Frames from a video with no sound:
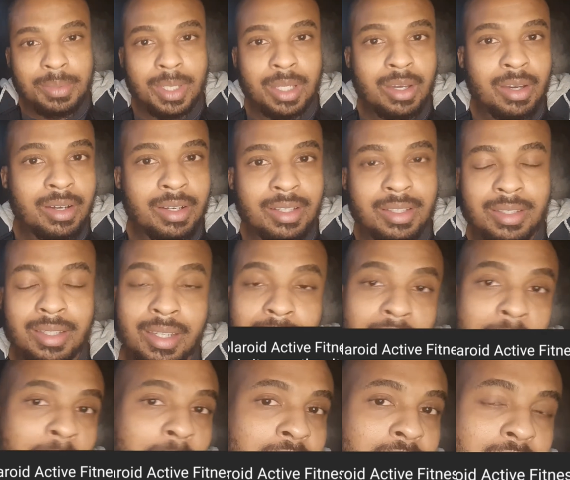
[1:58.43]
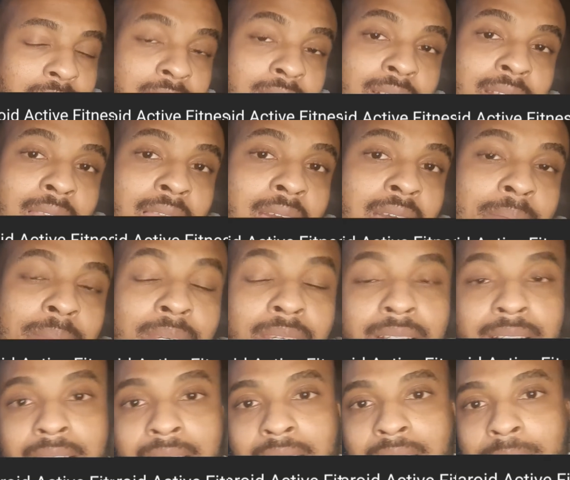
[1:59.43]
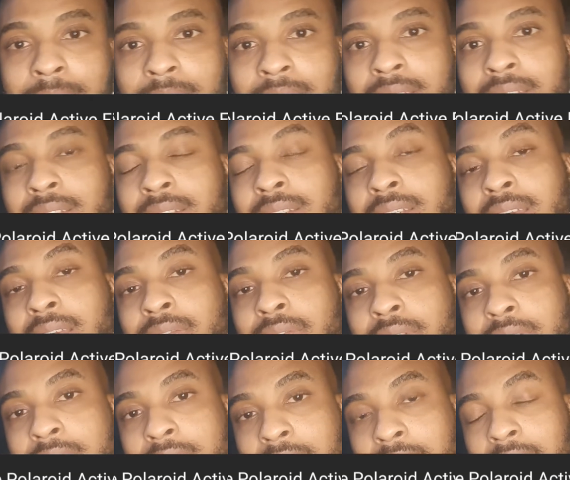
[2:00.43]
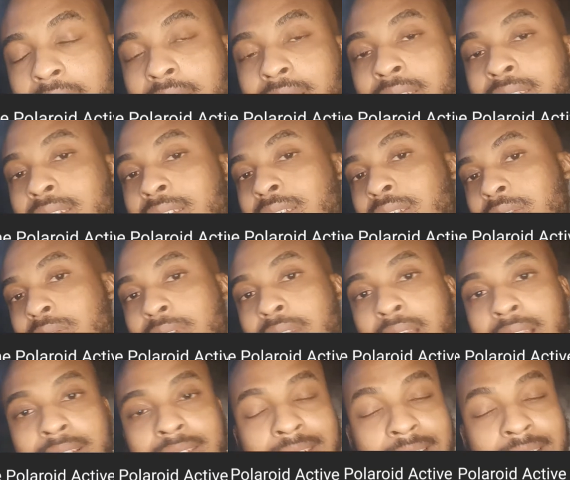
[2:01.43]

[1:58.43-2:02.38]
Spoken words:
because the numbers are just climbing and climbing every day. You guys